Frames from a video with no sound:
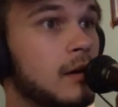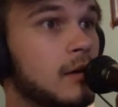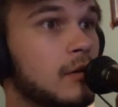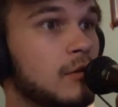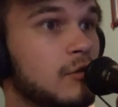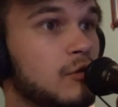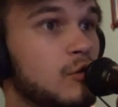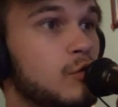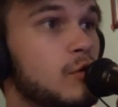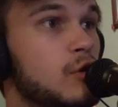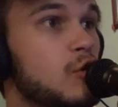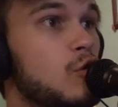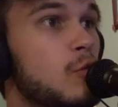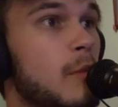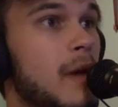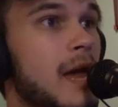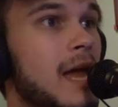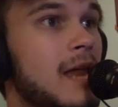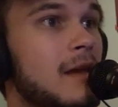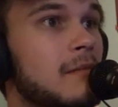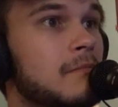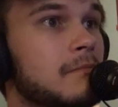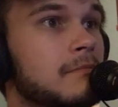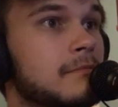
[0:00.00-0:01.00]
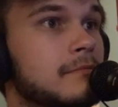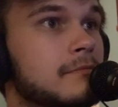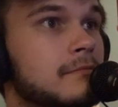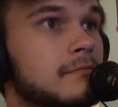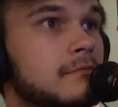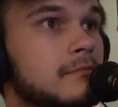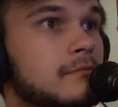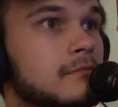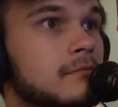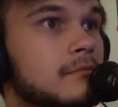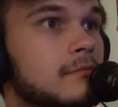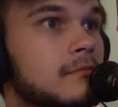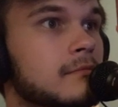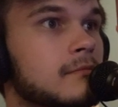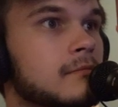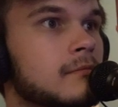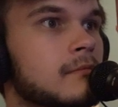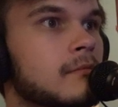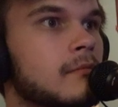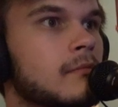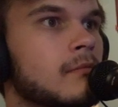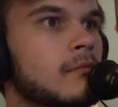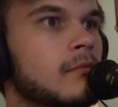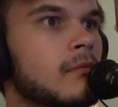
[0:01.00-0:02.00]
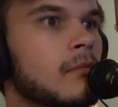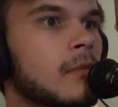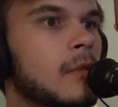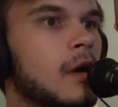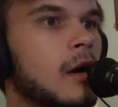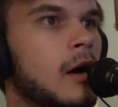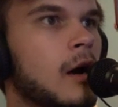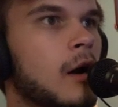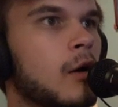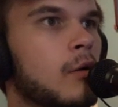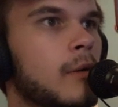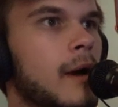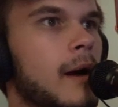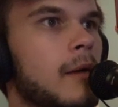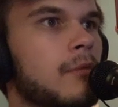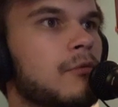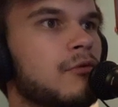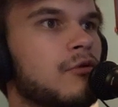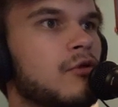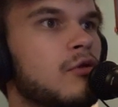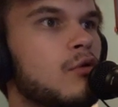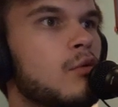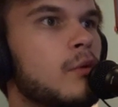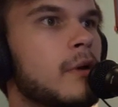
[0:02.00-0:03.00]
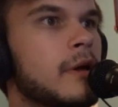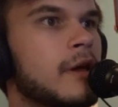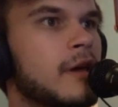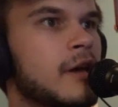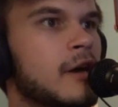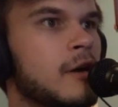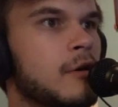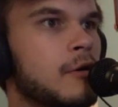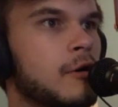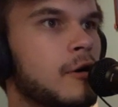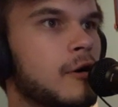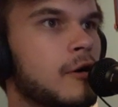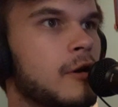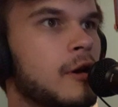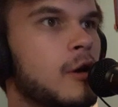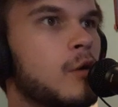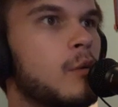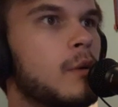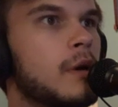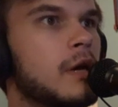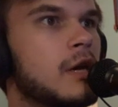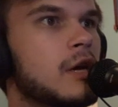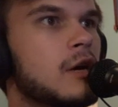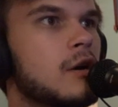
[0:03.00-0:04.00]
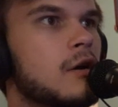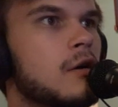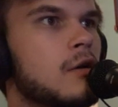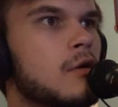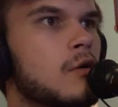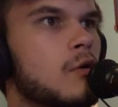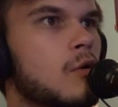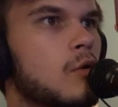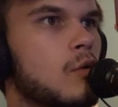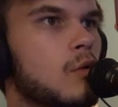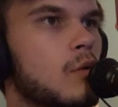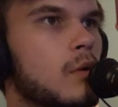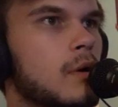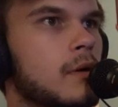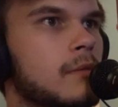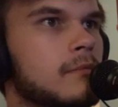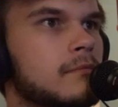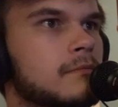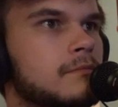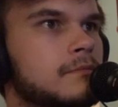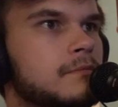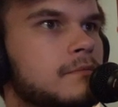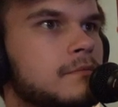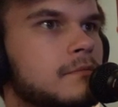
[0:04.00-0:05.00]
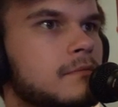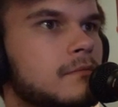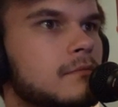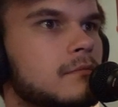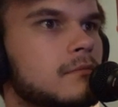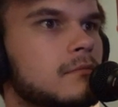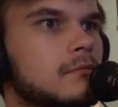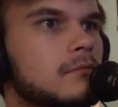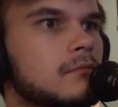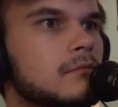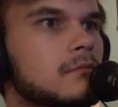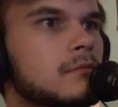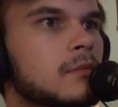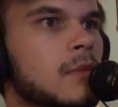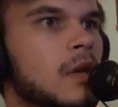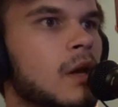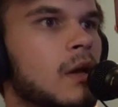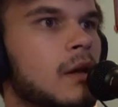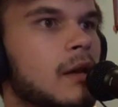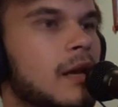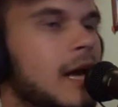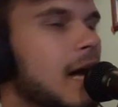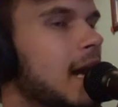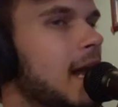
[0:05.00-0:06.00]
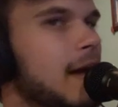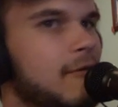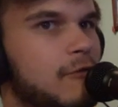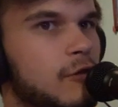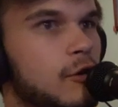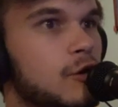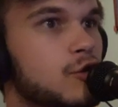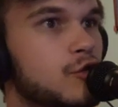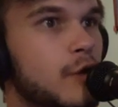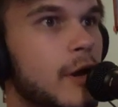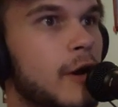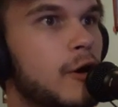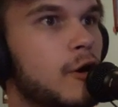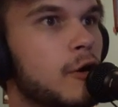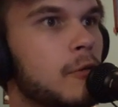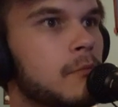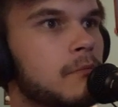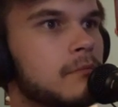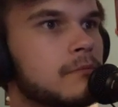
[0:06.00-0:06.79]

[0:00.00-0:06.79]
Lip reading: Do you, man? A Route 2 encounter. Here we go. Not after a trainer.